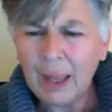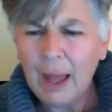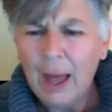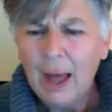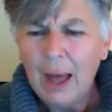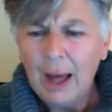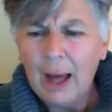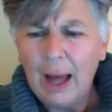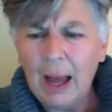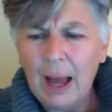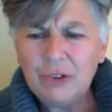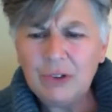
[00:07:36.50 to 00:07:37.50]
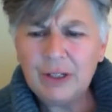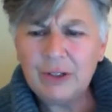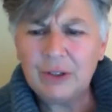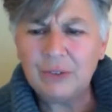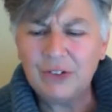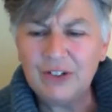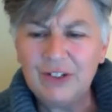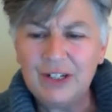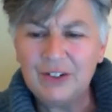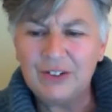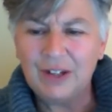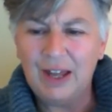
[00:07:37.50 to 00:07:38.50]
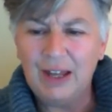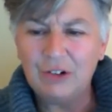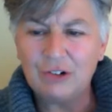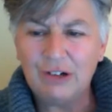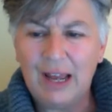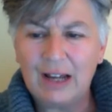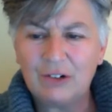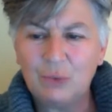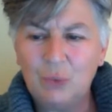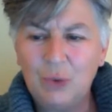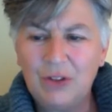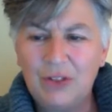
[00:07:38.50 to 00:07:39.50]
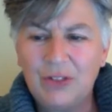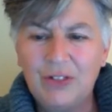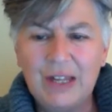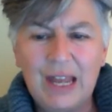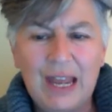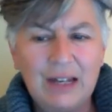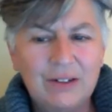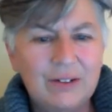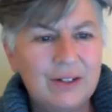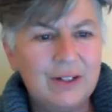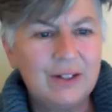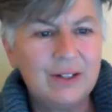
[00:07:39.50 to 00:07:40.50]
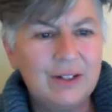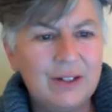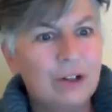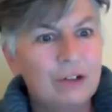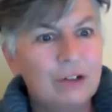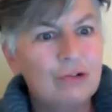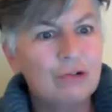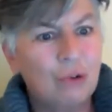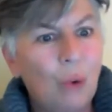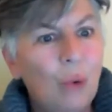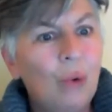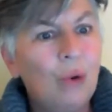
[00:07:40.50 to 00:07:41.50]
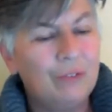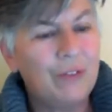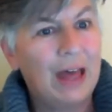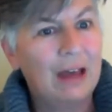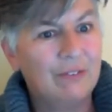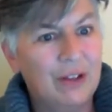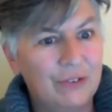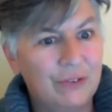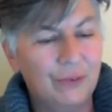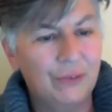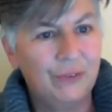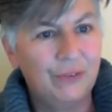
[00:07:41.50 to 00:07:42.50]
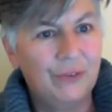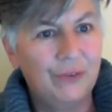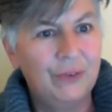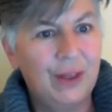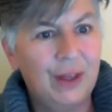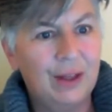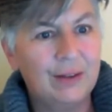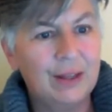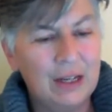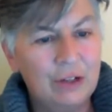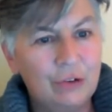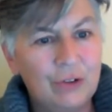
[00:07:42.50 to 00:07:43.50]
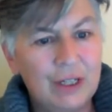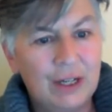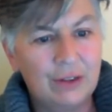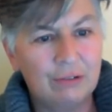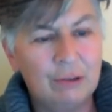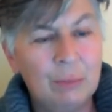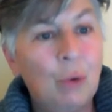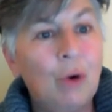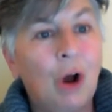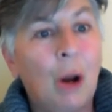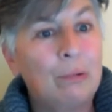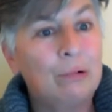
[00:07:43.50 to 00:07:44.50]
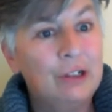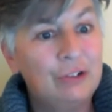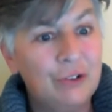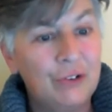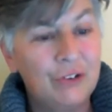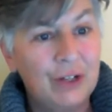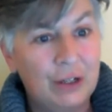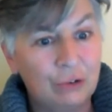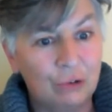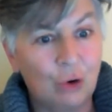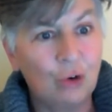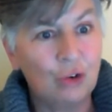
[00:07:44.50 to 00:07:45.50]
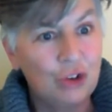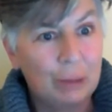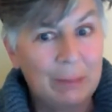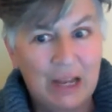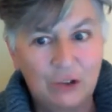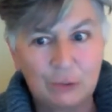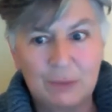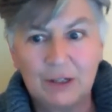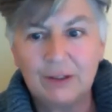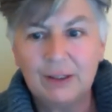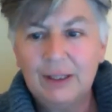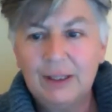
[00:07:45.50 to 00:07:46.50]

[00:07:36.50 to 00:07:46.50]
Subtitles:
How does VTS interact with the entity that's in control of that vessel? So that the entity at the remote operations center or some aspect.